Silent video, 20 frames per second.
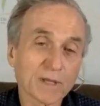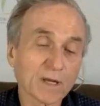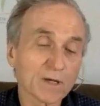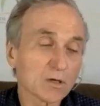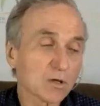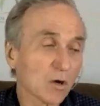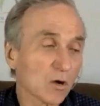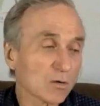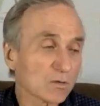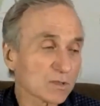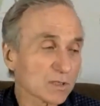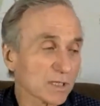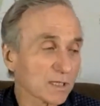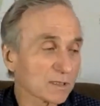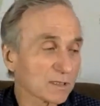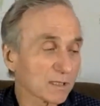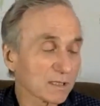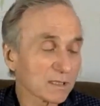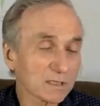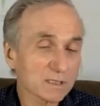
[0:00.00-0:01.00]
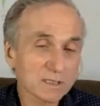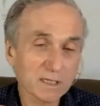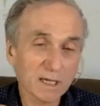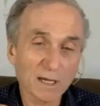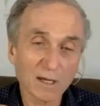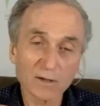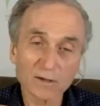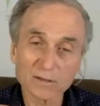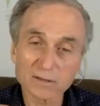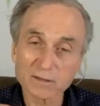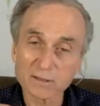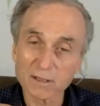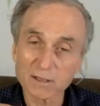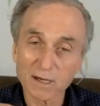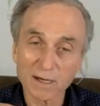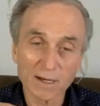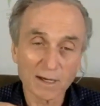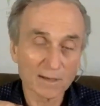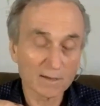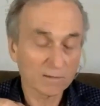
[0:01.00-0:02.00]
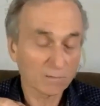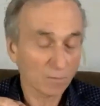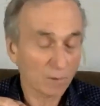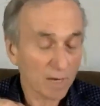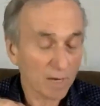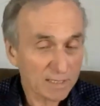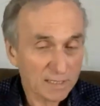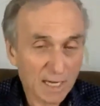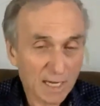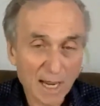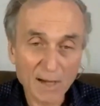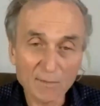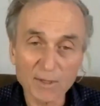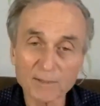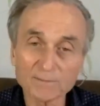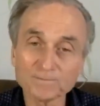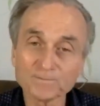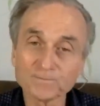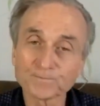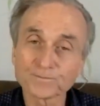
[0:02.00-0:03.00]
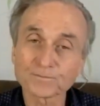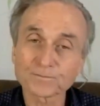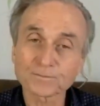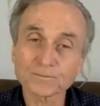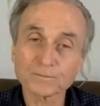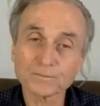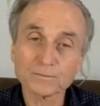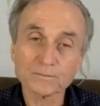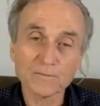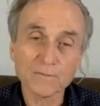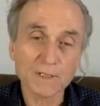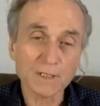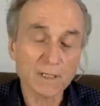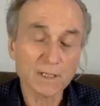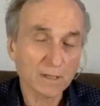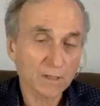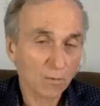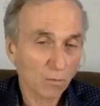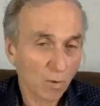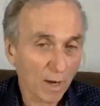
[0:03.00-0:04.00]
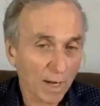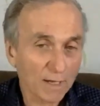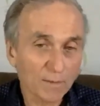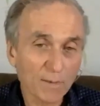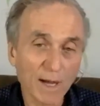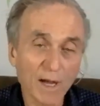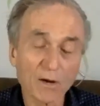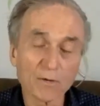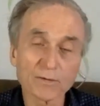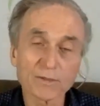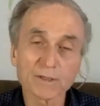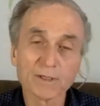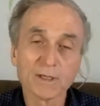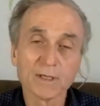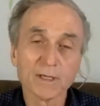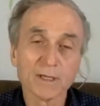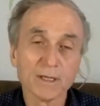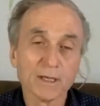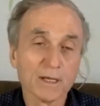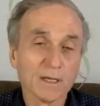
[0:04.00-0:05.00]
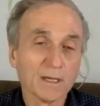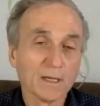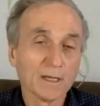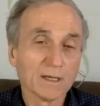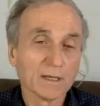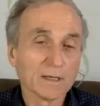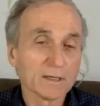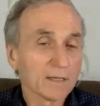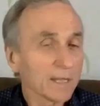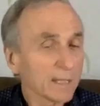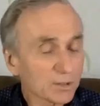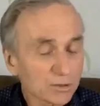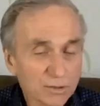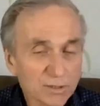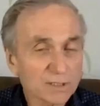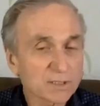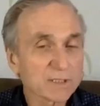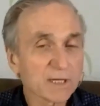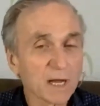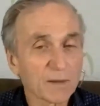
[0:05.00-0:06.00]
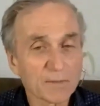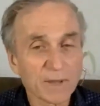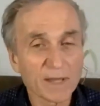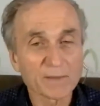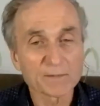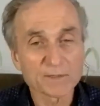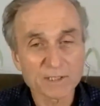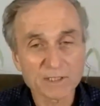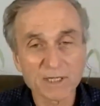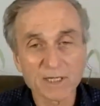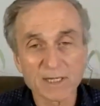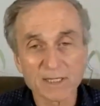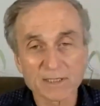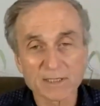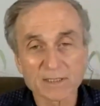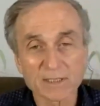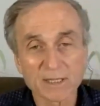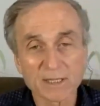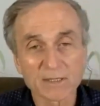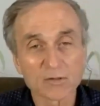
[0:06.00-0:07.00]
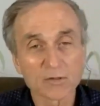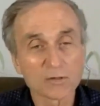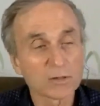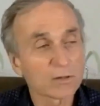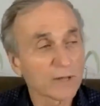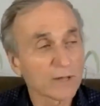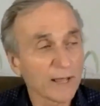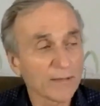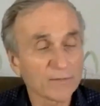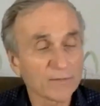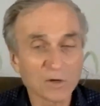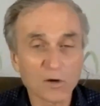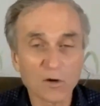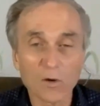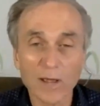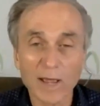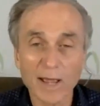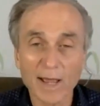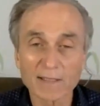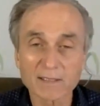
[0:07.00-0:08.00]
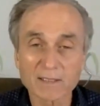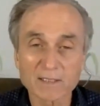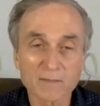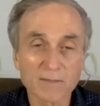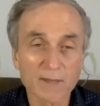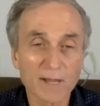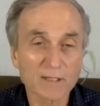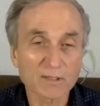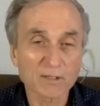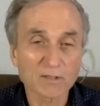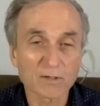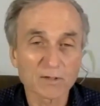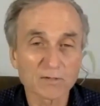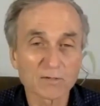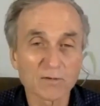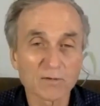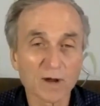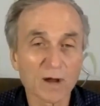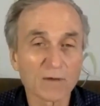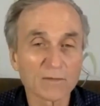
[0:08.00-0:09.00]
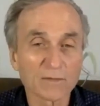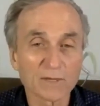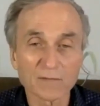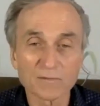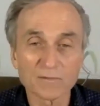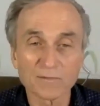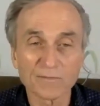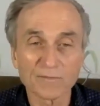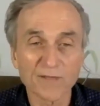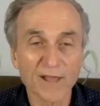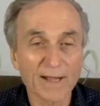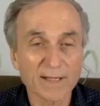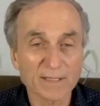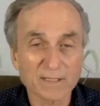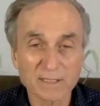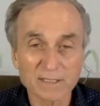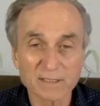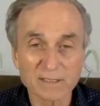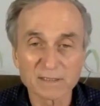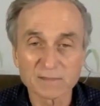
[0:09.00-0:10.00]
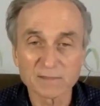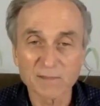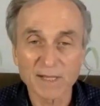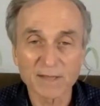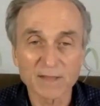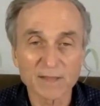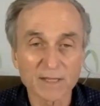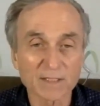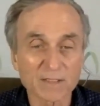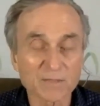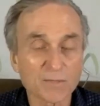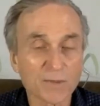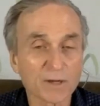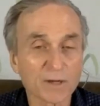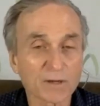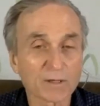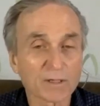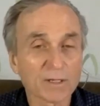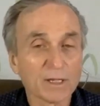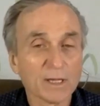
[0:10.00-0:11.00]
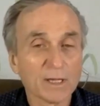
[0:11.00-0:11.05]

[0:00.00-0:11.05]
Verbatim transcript: it goes into the cells uh, at the right timing and the right amount. Nature does not make mistakes, and you don't have to go add some extra ground up flaxseed to make things better.